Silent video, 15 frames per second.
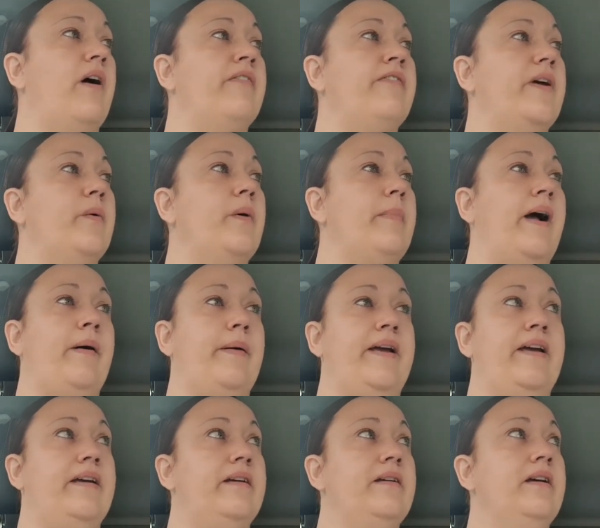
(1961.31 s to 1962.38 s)
I feel about
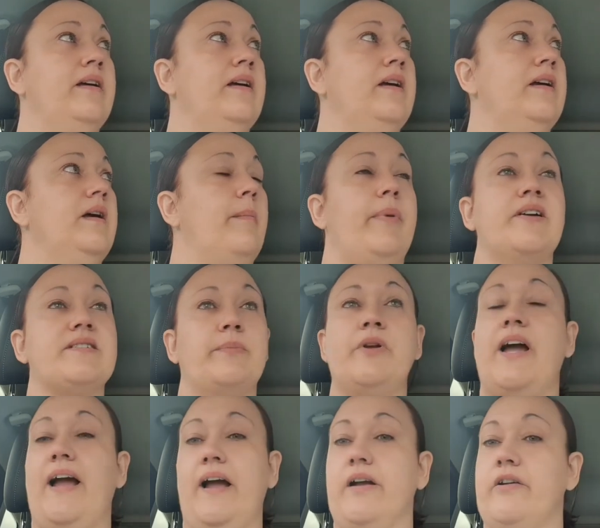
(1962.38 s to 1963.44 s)
it, because I'm
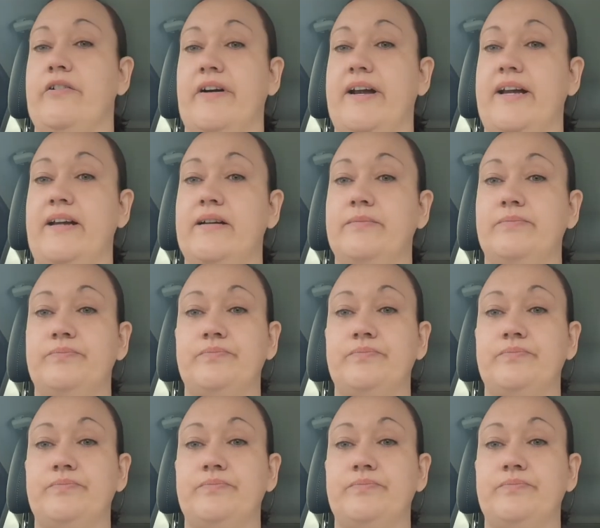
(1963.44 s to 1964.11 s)
not angry,